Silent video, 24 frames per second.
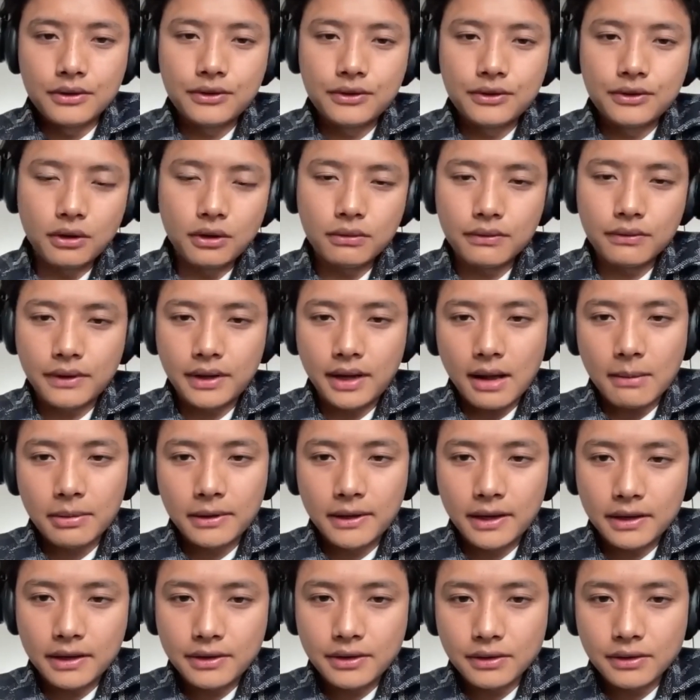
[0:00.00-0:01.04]
So the
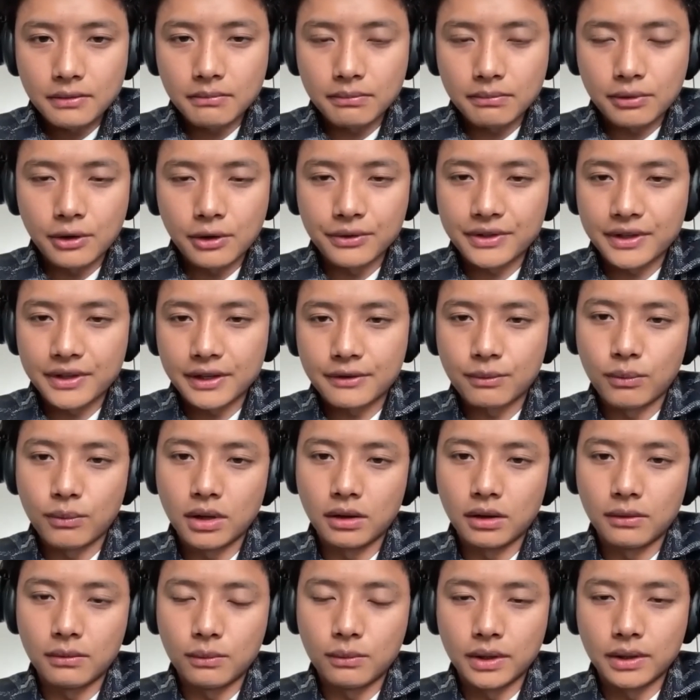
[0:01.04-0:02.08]
application process
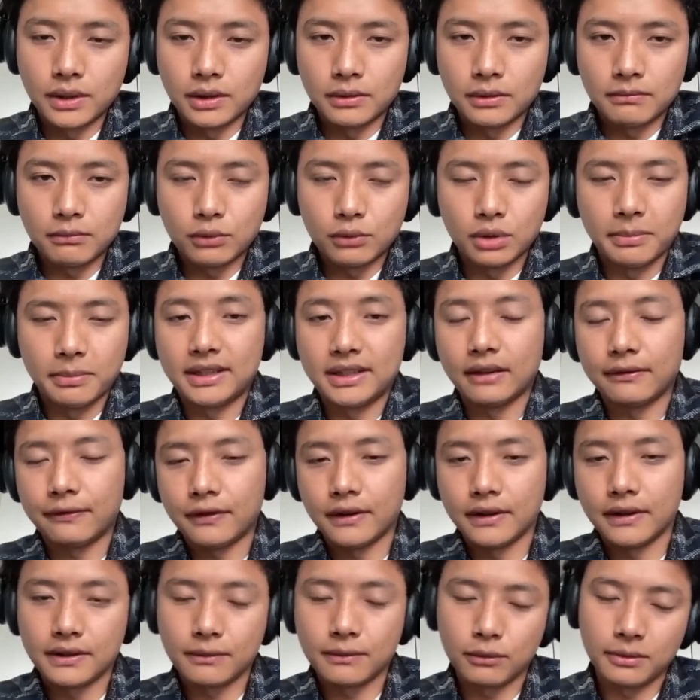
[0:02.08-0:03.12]
will be
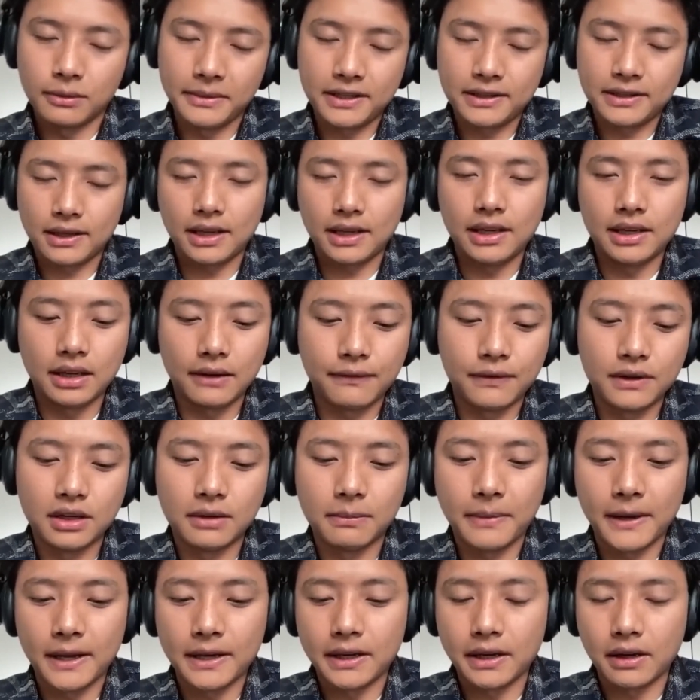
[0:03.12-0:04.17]
different, will be slightly different
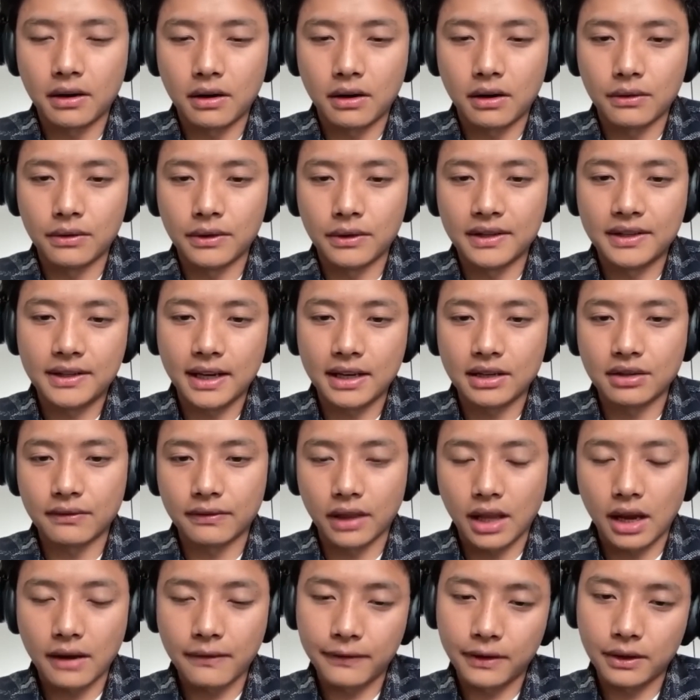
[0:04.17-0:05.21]
depending on the stage of
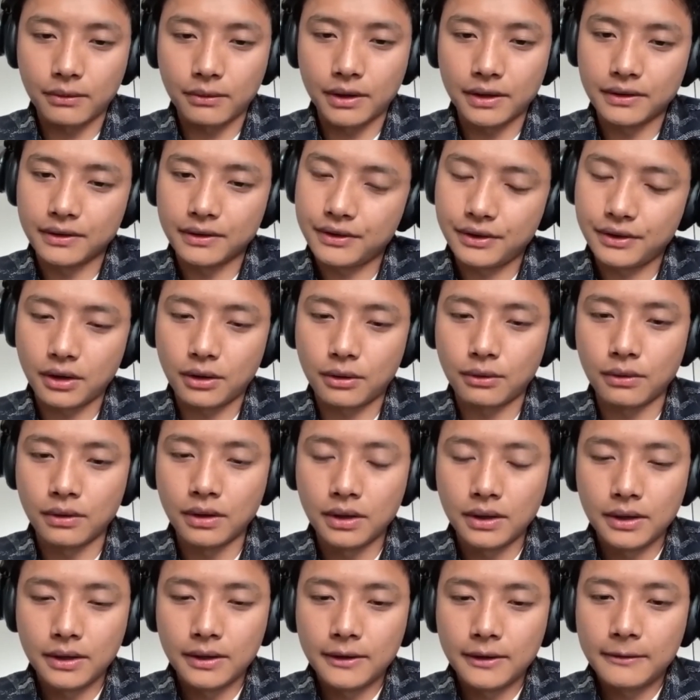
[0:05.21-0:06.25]
life you're in. So